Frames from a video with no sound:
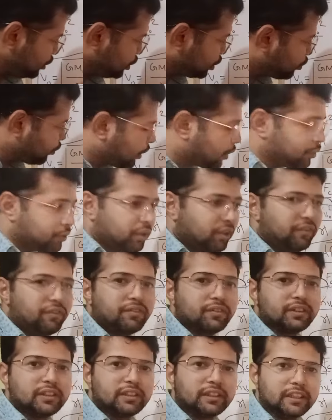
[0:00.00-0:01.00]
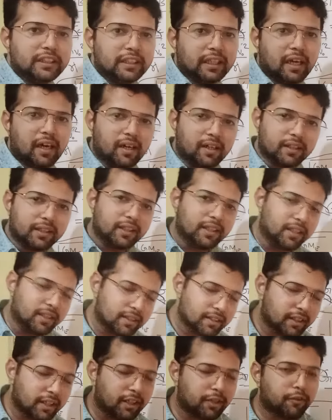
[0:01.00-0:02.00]
square root of gre.
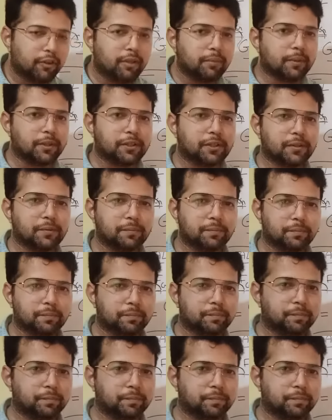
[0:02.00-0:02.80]
Thank you very much.